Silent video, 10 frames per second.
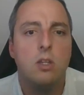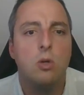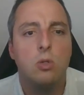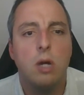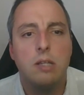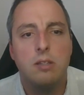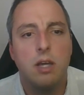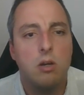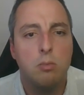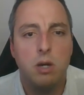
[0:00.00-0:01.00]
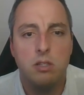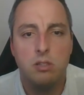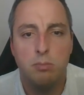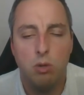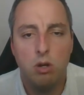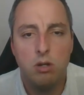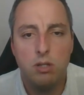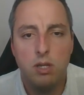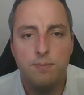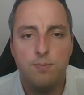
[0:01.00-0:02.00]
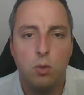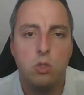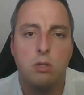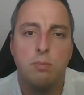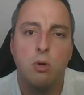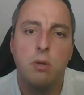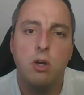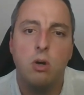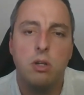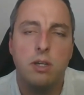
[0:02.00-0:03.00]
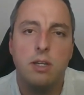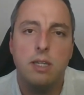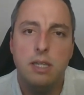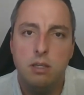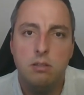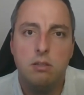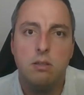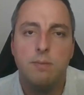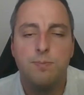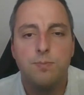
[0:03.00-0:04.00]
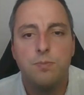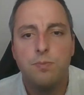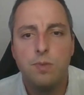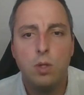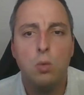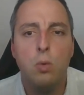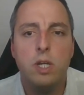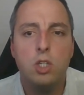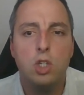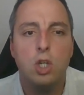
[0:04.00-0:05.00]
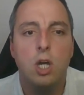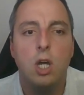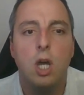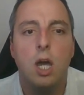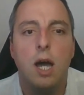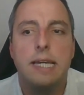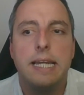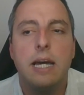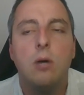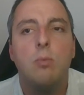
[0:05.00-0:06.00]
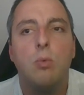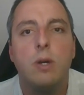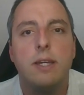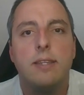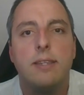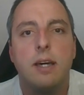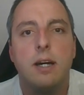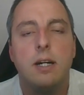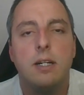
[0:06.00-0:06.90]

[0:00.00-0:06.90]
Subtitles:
They also add Saccharomyces boulardii, which is a probiotic yeast, which can help with